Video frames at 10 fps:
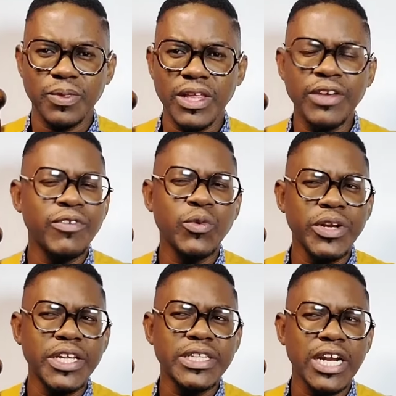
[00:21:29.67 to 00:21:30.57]
even
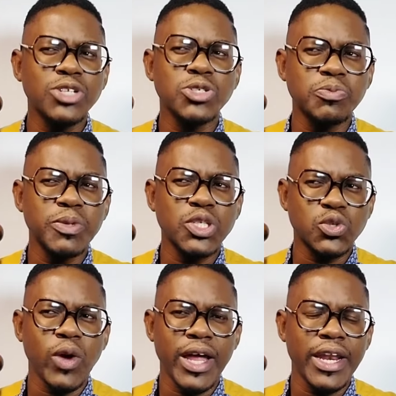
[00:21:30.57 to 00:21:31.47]
when they try to speak
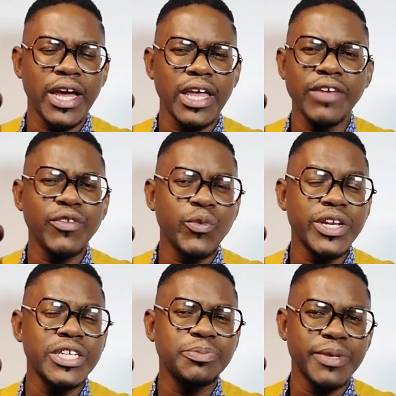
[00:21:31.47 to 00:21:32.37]
Tswana, even when
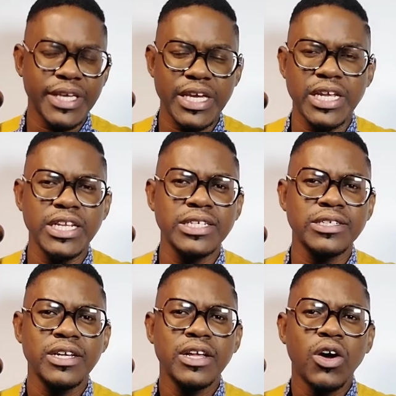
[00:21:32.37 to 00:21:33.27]
they speak
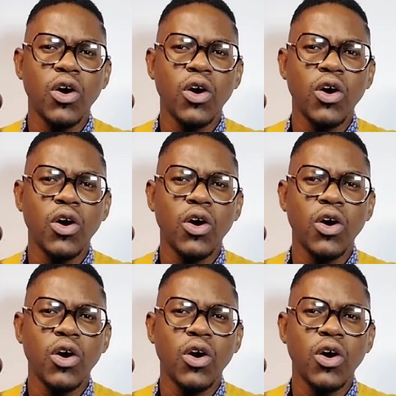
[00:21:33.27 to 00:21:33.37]
English,